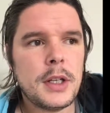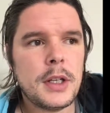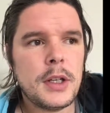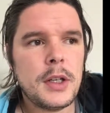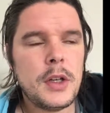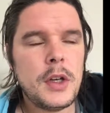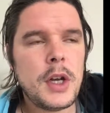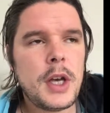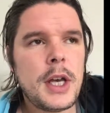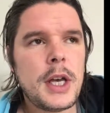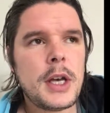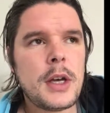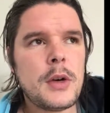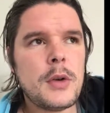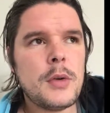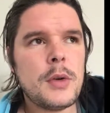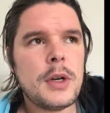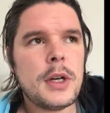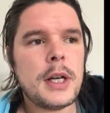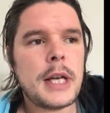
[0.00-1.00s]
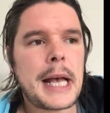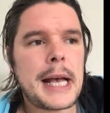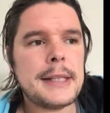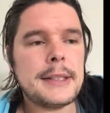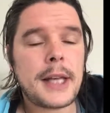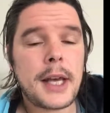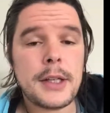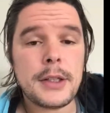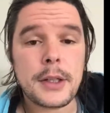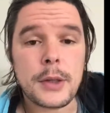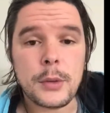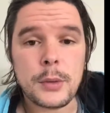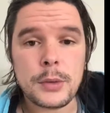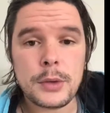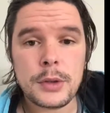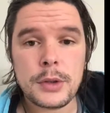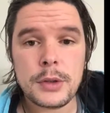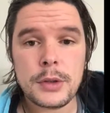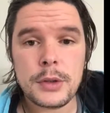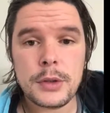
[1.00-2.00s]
you know how as adults